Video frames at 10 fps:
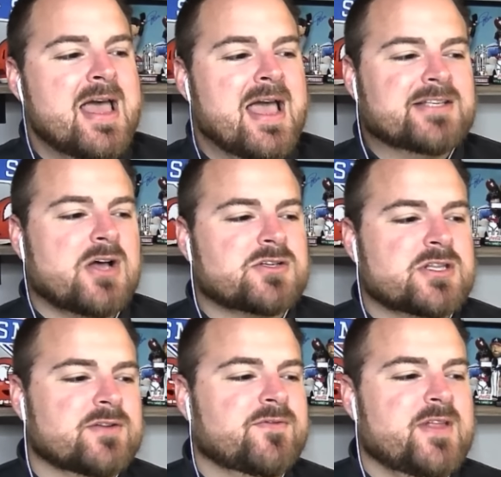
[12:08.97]
It's also
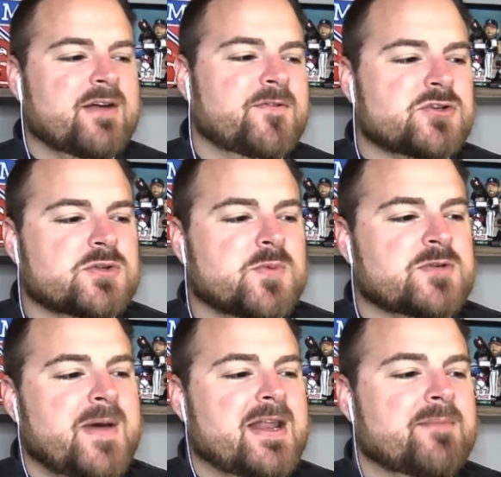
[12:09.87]
the, the official sports
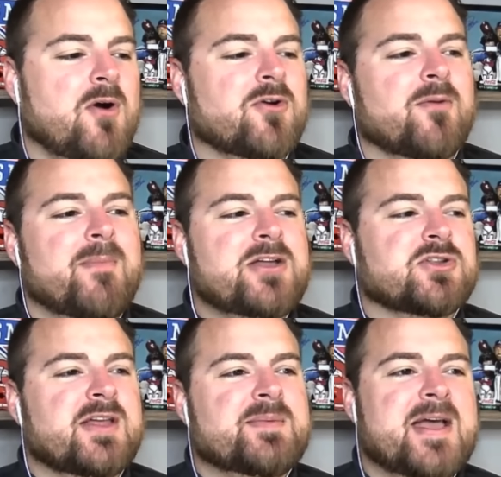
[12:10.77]
betting partner of Major
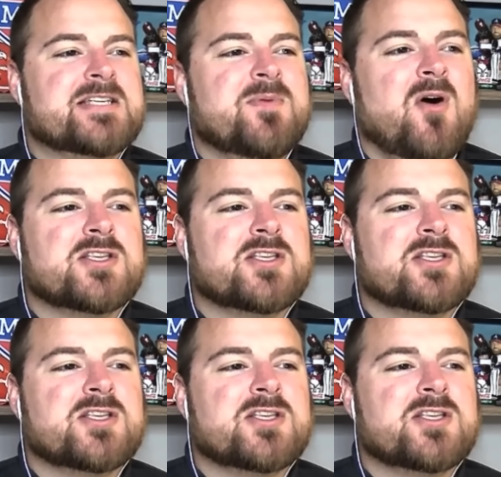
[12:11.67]
League Baseball.